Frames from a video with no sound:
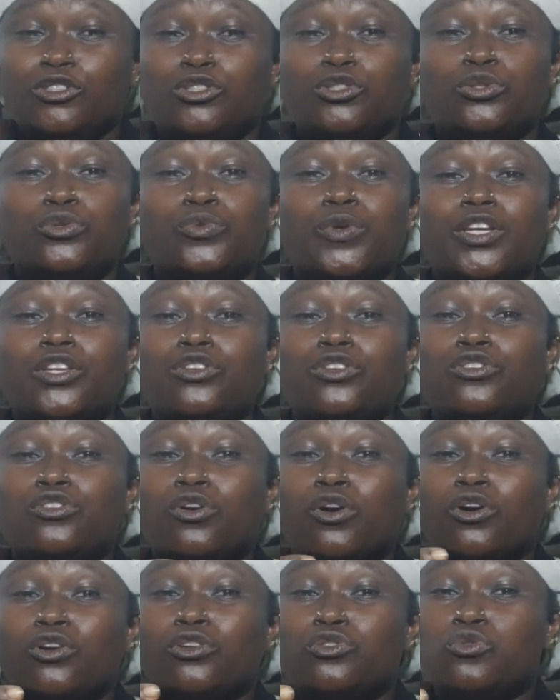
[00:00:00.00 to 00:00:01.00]
during
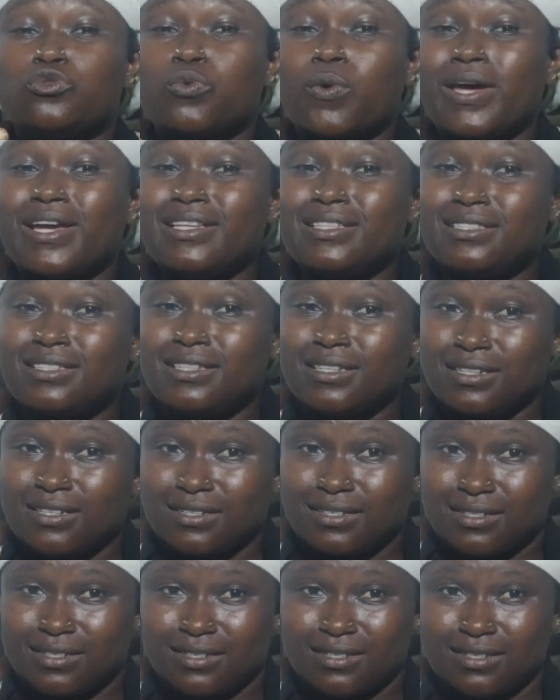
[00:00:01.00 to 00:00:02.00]
your
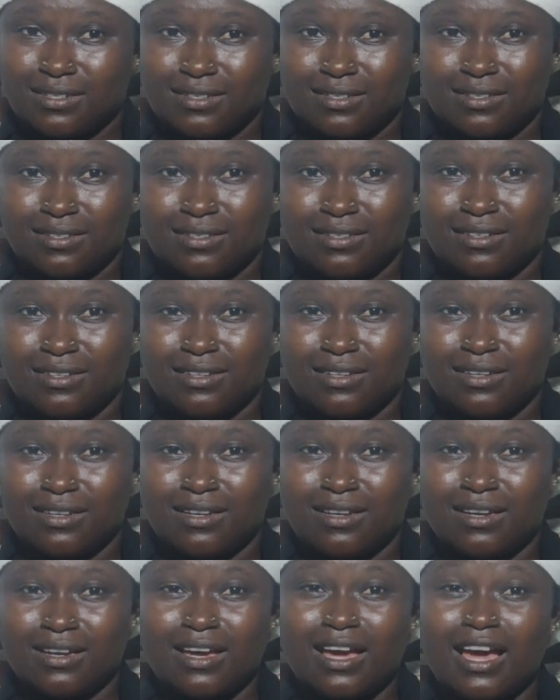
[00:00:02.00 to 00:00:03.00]
20s,
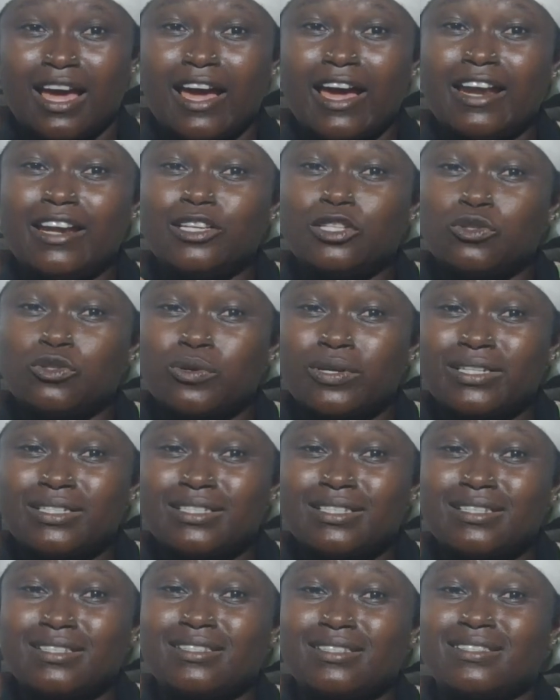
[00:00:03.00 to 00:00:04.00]
early
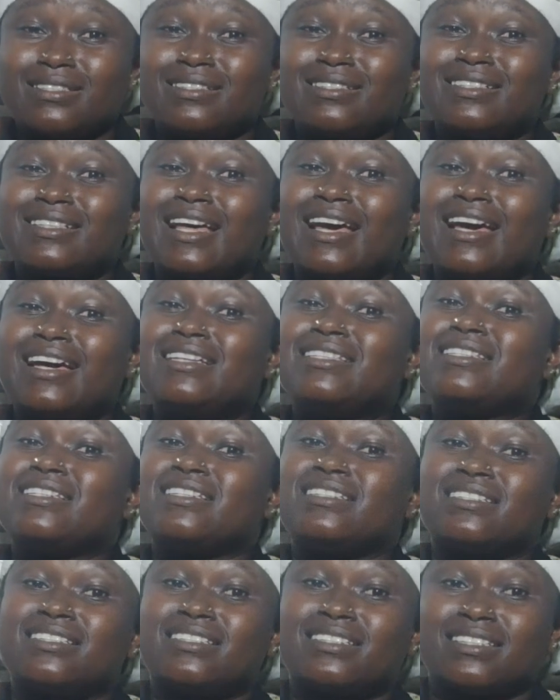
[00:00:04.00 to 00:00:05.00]
20s,
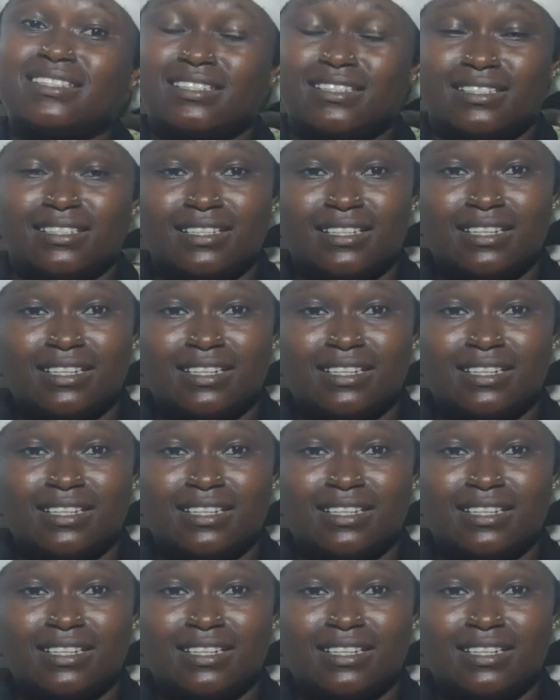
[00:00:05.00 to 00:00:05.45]
30s.